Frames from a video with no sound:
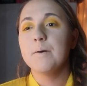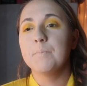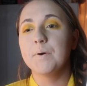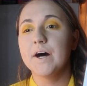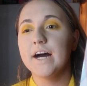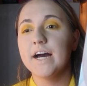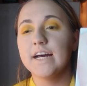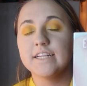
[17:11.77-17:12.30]

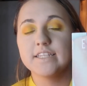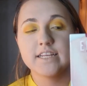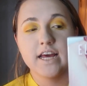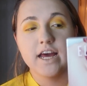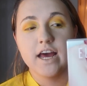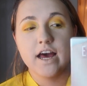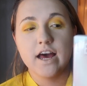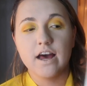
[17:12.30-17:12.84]
But
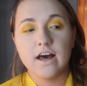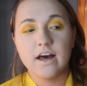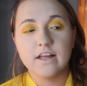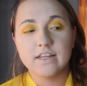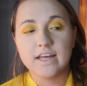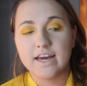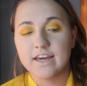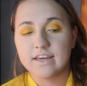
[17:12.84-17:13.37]

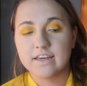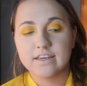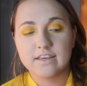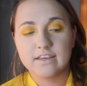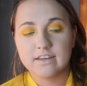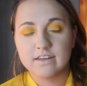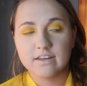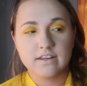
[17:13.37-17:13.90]

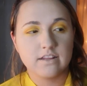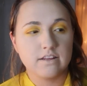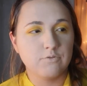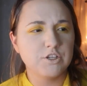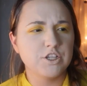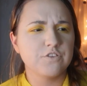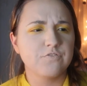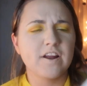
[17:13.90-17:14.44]
like,
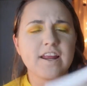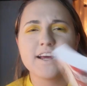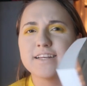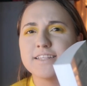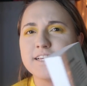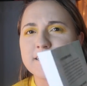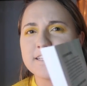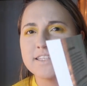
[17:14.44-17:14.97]
which is funny
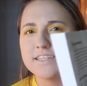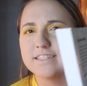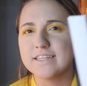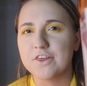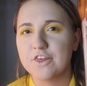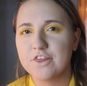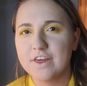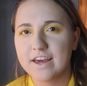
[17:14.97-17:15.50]
because his is
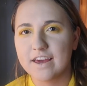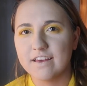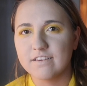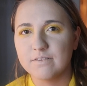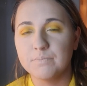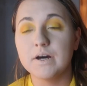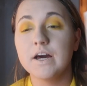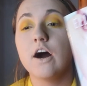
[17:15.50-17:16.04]
the
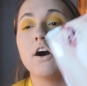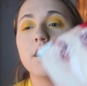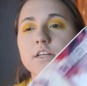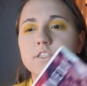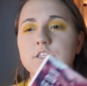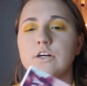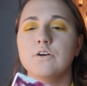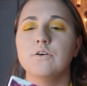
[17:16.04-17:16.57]
thickest, but
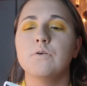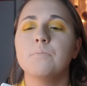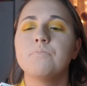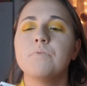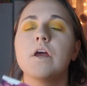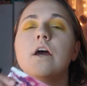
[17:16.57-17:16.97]
also